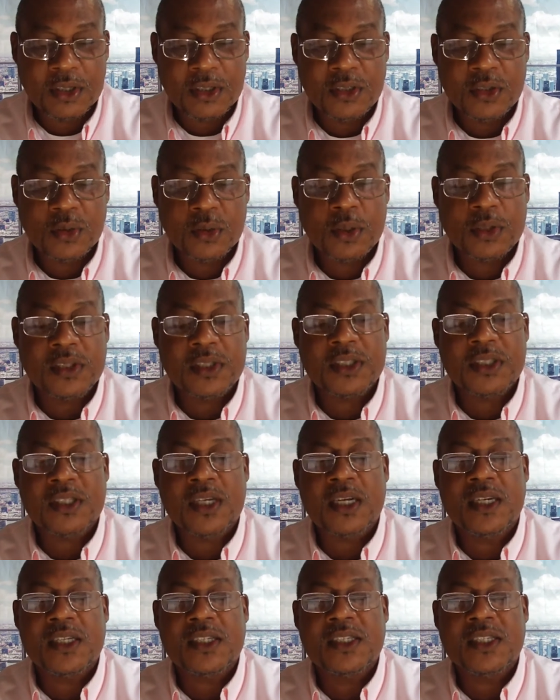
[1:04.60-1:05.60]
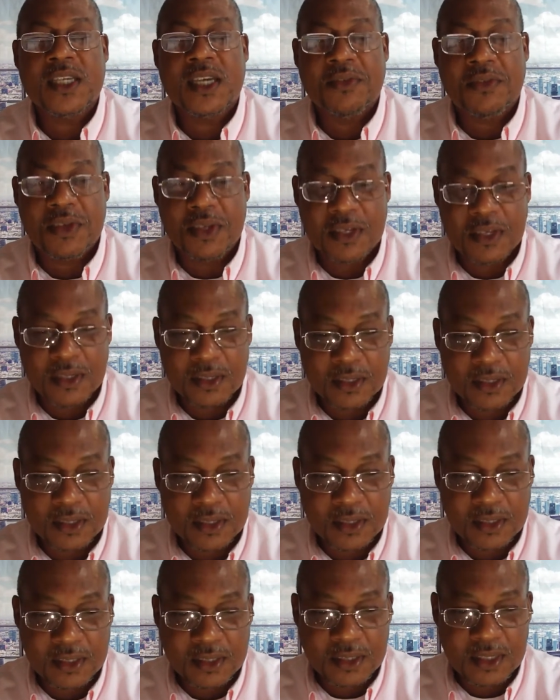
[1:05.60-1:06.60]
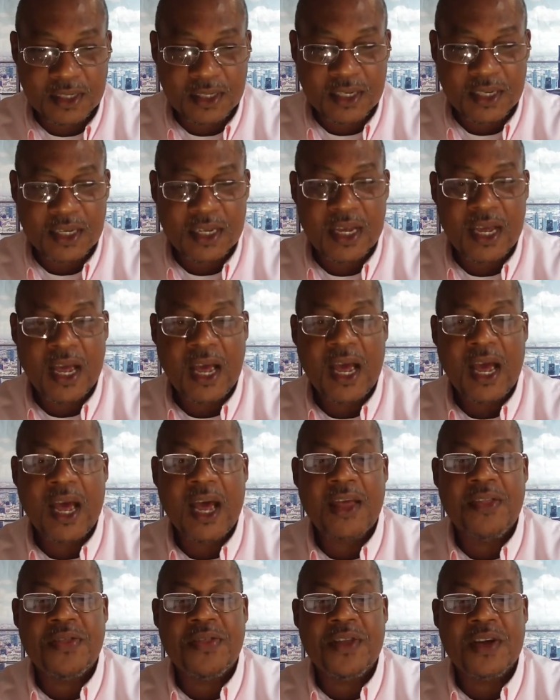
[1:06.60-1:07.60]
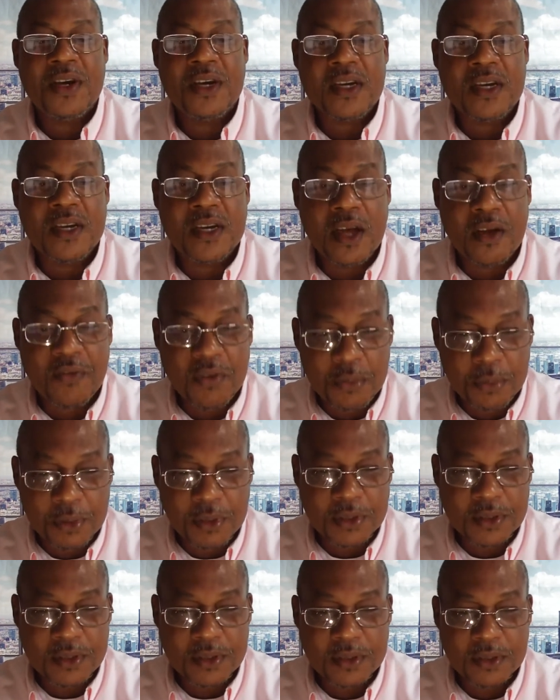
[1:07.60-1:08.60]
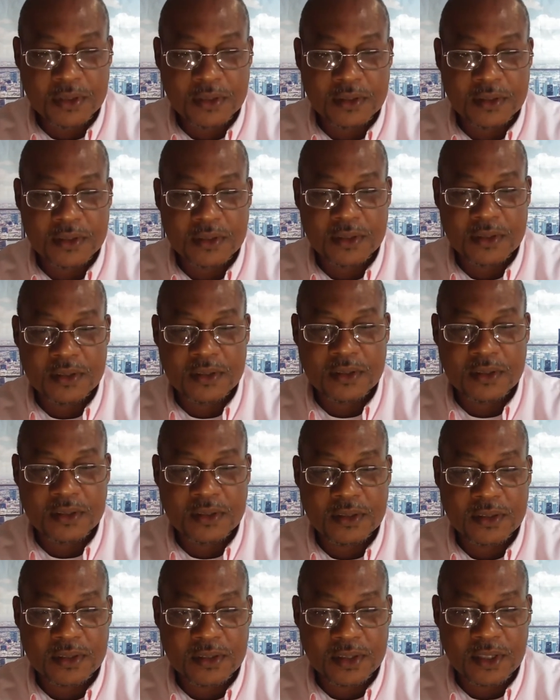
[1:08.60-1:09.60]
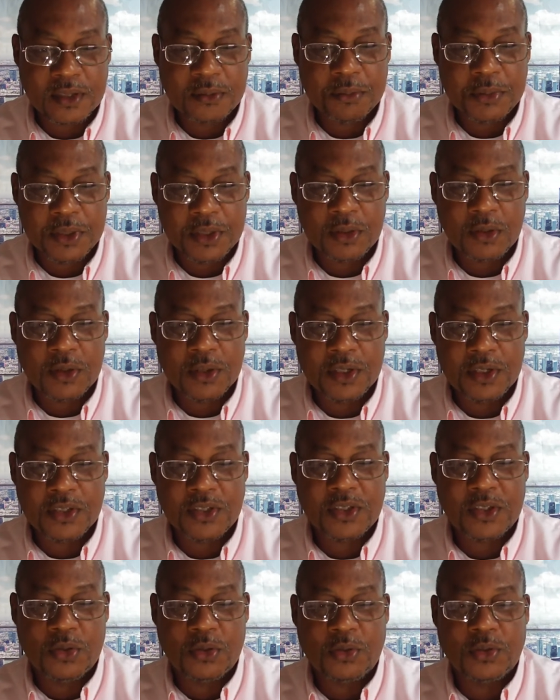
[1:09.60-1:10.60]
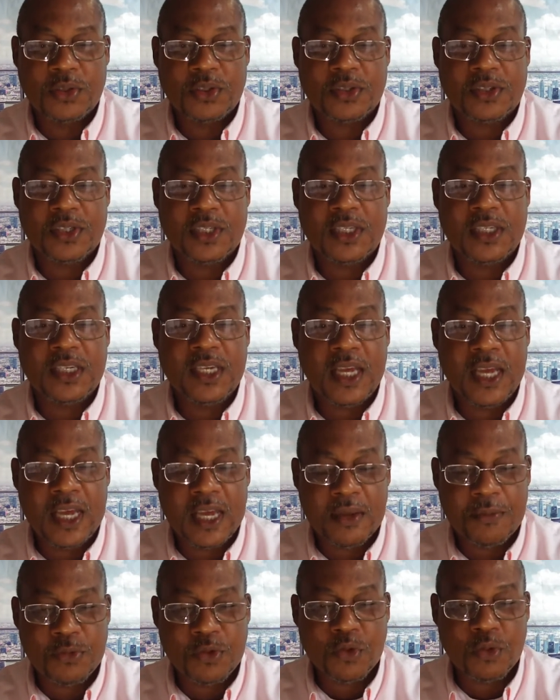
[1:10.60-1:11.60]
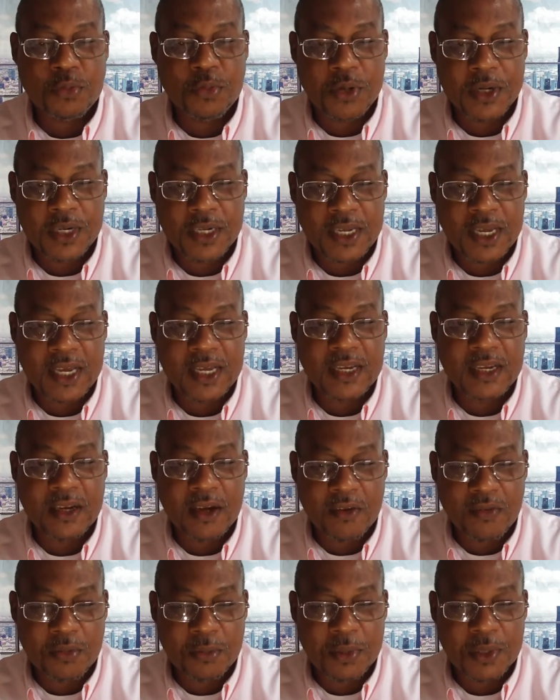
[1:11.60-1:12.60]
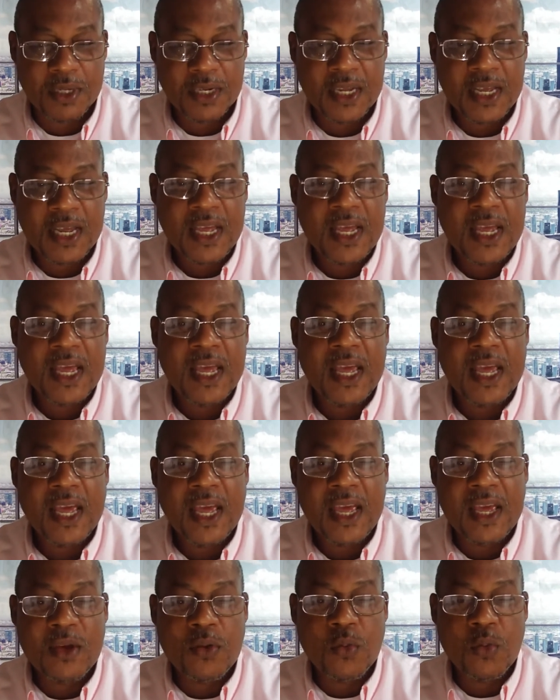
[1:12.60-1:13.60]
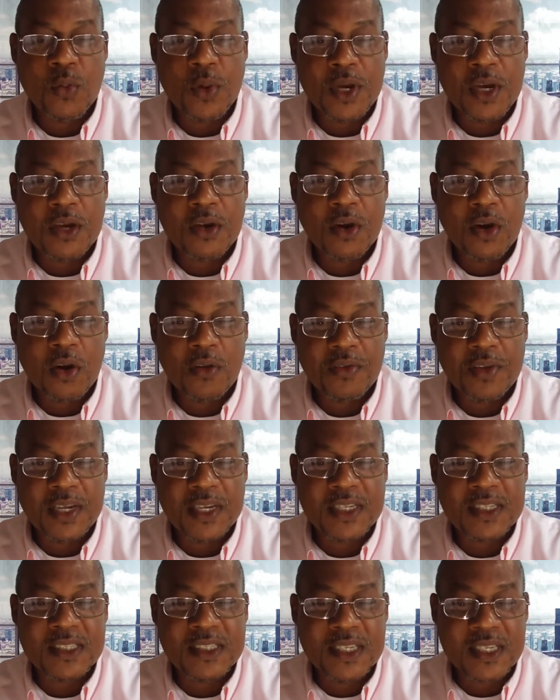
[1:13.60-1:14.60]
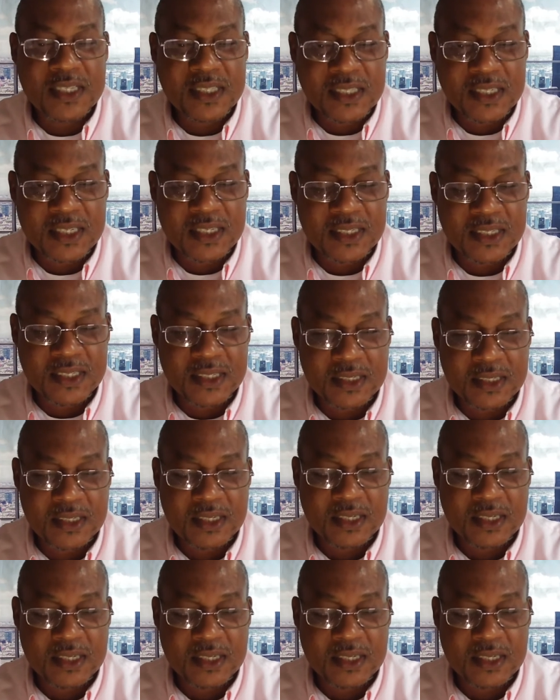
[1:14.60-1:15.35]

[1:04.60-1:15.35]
to us a son is given, and the government shall be on his shoulders. He came to bring a government, a way of existence,